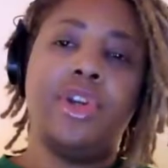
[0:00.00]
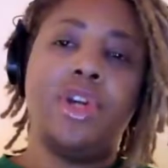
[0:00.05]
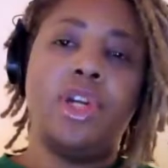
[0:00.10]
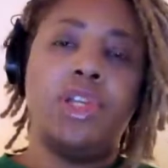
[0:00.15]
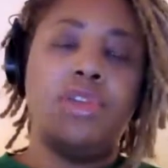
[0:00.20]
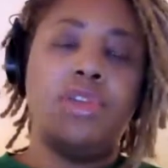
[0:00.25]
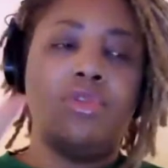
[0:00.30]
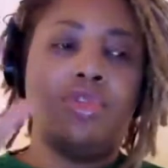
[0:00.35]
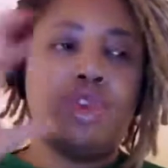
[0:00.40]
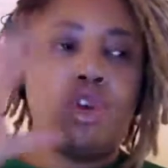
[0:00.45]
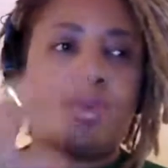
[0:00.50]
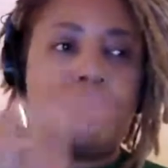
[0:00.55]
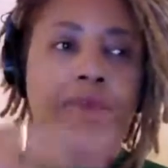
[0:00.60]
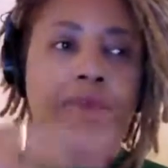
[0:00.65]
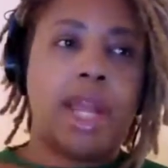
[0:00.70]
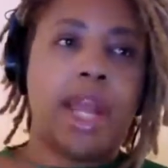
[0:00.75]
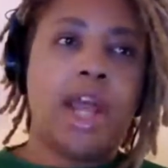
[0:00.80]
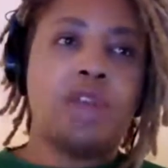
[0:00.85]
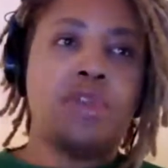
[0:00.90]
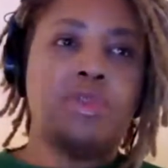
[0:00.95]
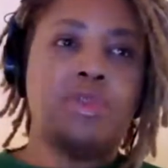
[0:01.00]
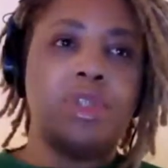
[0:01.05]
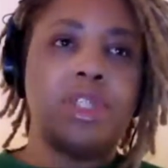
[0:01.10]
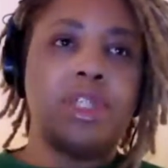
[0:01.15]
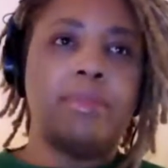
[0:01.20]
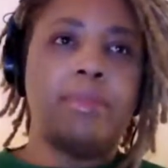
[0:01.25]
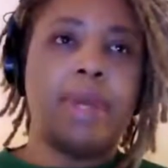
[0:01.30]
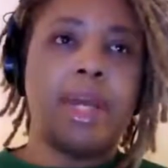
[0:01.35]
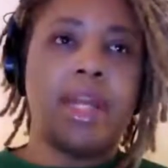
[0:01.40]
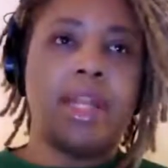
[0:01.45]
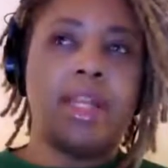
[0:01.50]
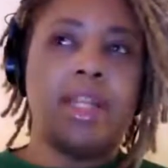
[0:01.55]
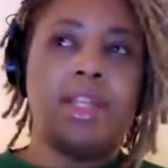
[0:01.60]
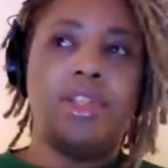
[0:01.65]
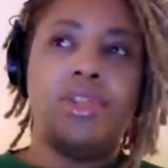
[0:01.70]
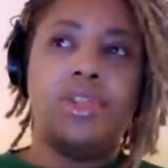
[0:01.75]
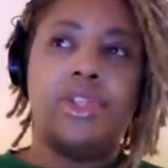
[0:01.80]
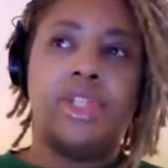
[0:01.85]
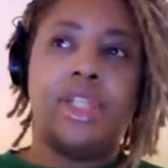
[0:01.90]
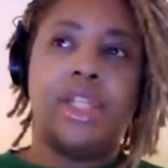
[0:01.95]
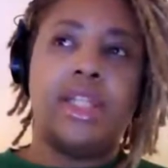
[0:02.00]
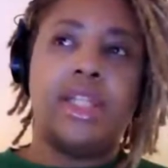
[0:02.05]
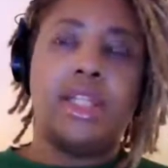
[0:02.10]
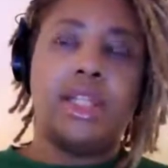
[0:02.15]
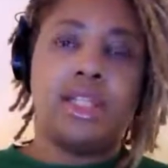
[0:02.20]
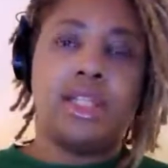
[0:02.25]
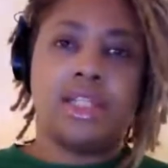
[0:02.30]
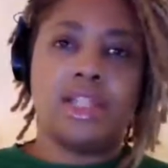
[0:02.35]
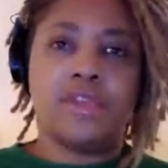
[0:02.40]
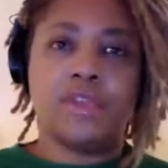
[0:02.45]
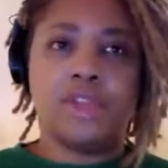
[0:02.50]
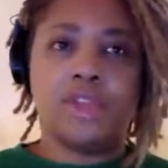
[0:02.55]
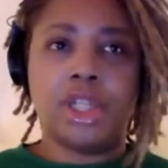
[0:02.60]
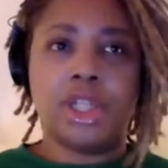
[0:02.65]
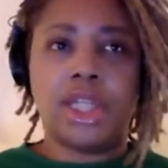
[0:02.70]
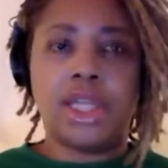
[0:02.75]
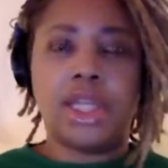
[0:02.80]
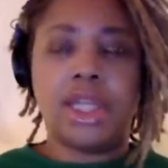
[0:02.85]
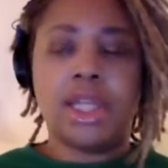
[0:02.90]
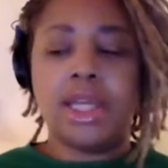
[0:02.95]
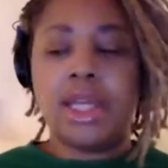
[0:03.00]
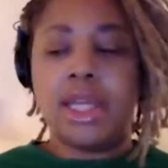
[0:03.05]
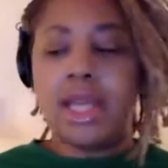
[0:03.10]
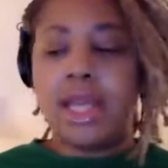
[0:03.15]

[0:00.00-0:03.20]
know, you grow mm-hmm. up in a mm-hmm. house with somebody and you see mm-hmm. things differently.